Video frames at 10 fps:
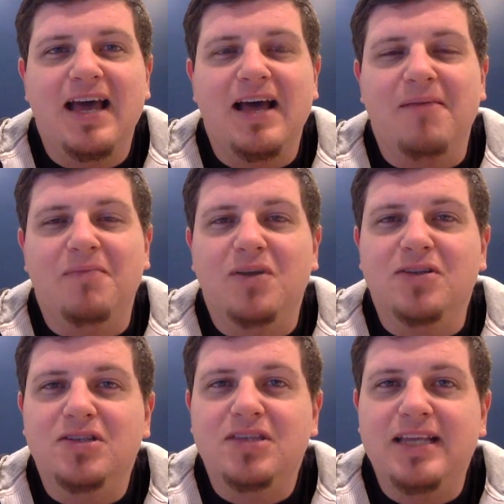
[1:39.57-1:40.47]
Um,
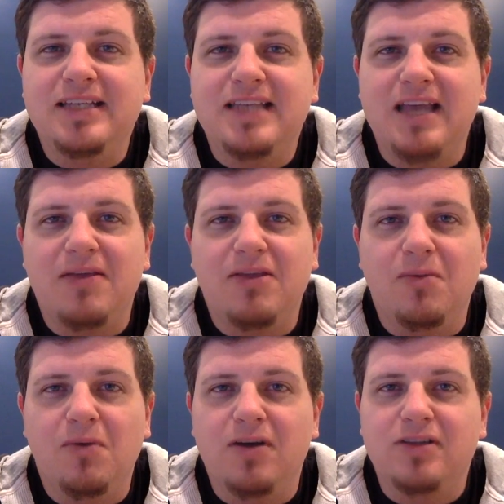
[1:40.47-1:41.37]
those are things that the
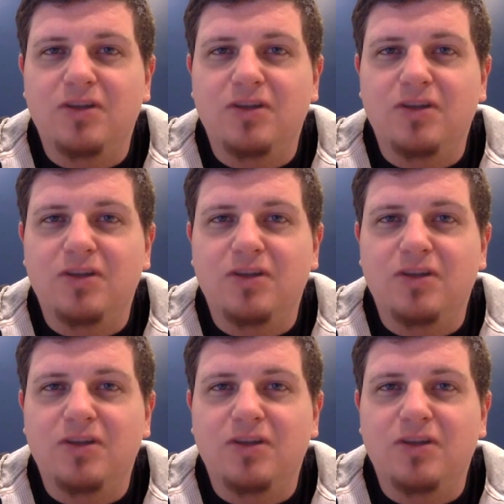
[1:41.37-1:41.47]
words